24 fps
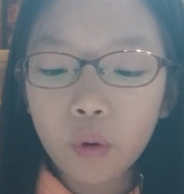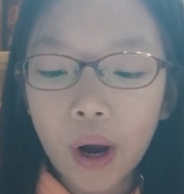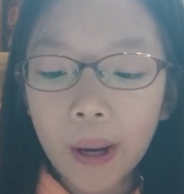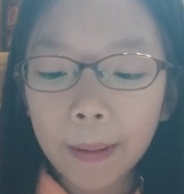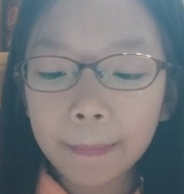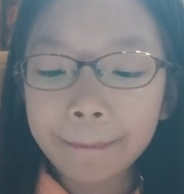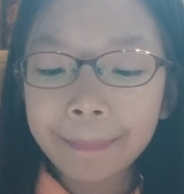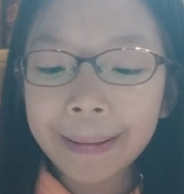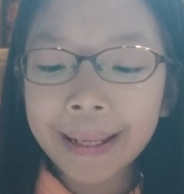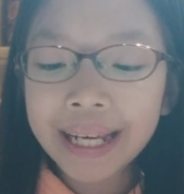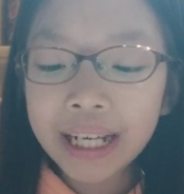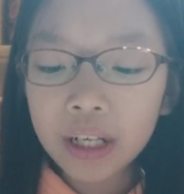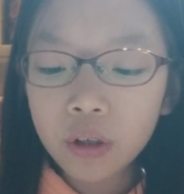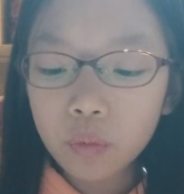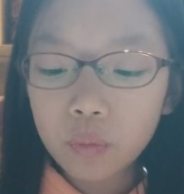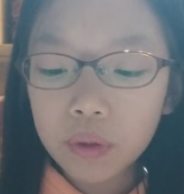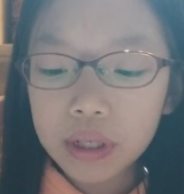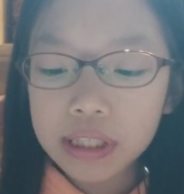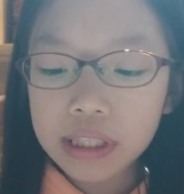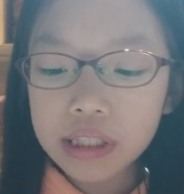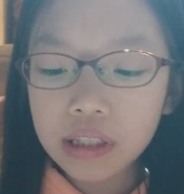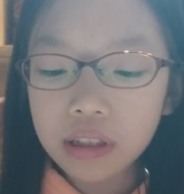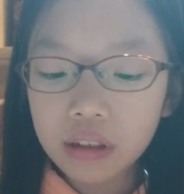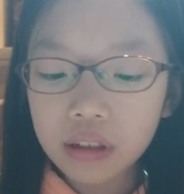white
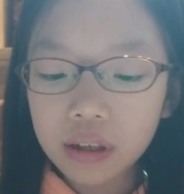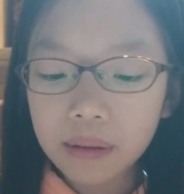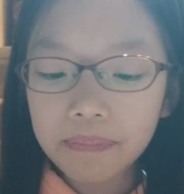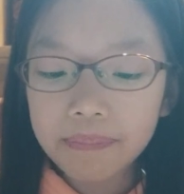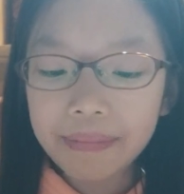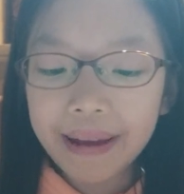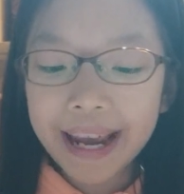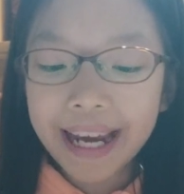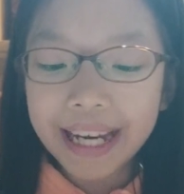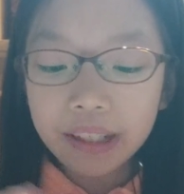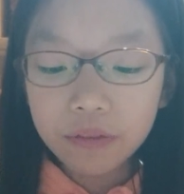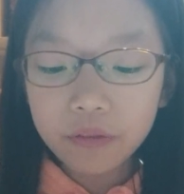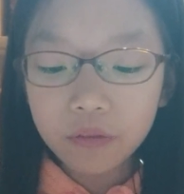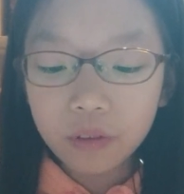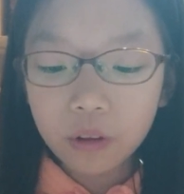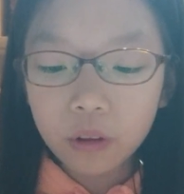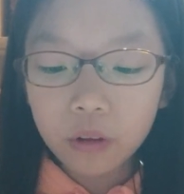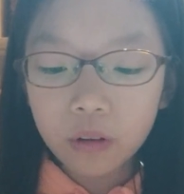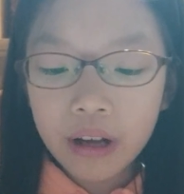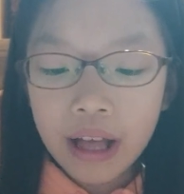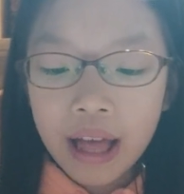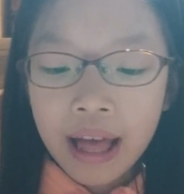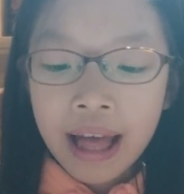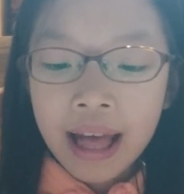penguins looked
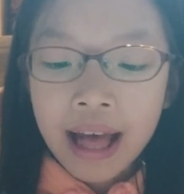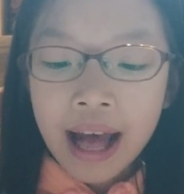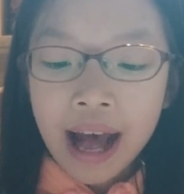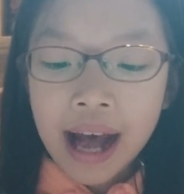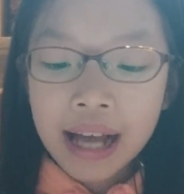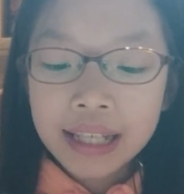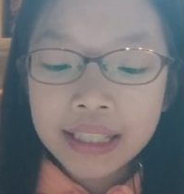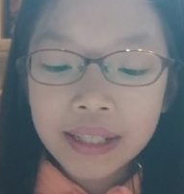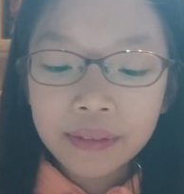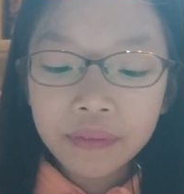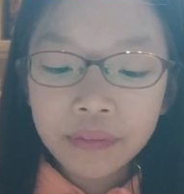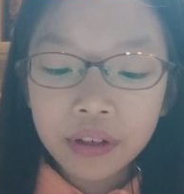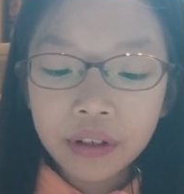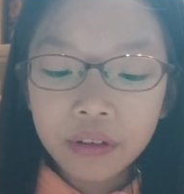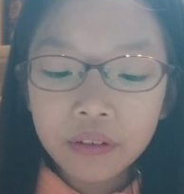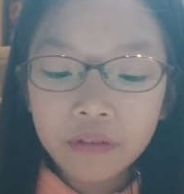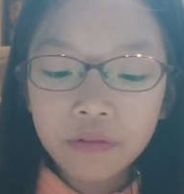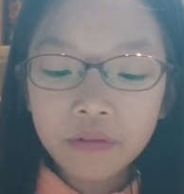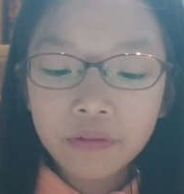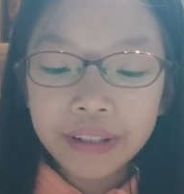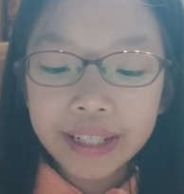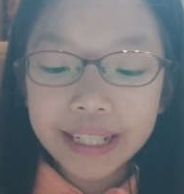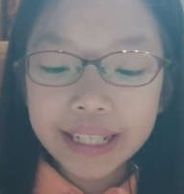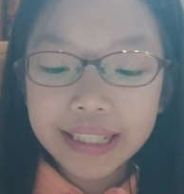painful, as if their
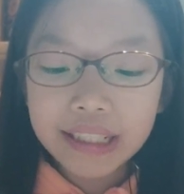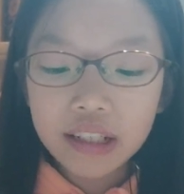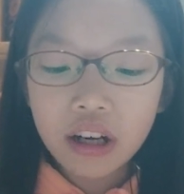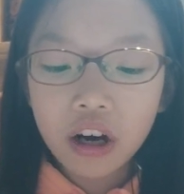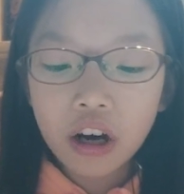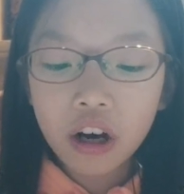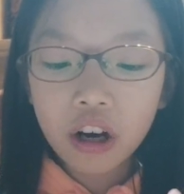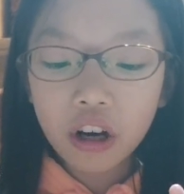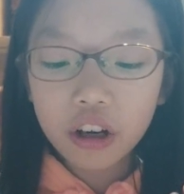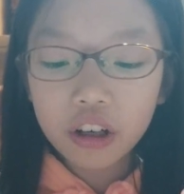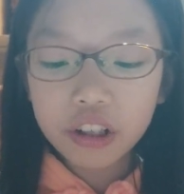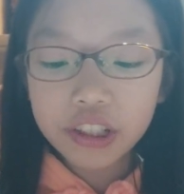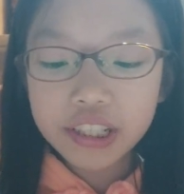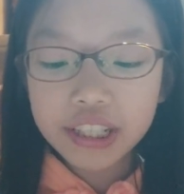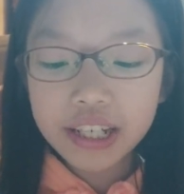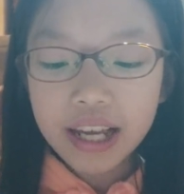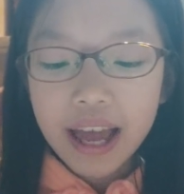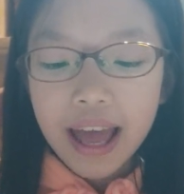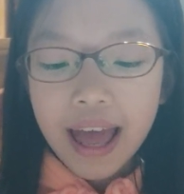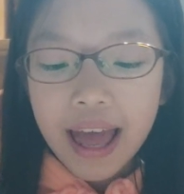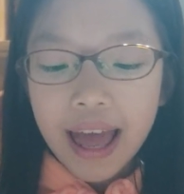feet hurt.